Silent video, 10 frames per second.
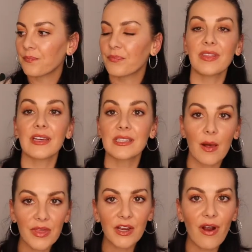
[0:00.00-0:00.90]
But there's
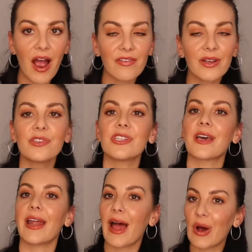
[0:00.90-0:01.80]
something arriving which is
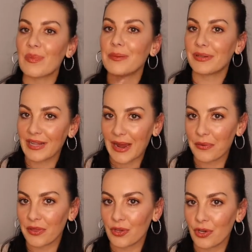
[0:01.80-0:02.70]
going to help me play
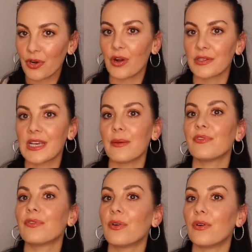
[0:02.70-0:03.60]
with a new
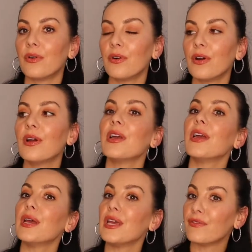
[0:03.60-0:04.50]
concept for
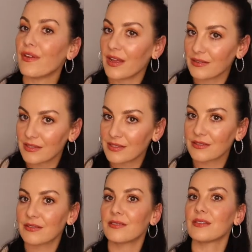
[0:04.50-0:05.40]
events
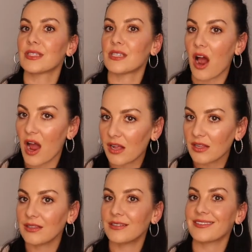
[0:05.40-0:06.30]
style.
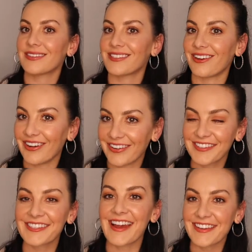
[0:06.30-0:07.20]
So
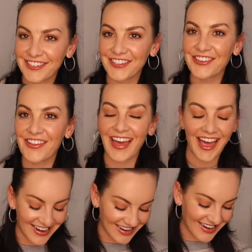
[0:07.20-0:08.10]
stay tuned on that.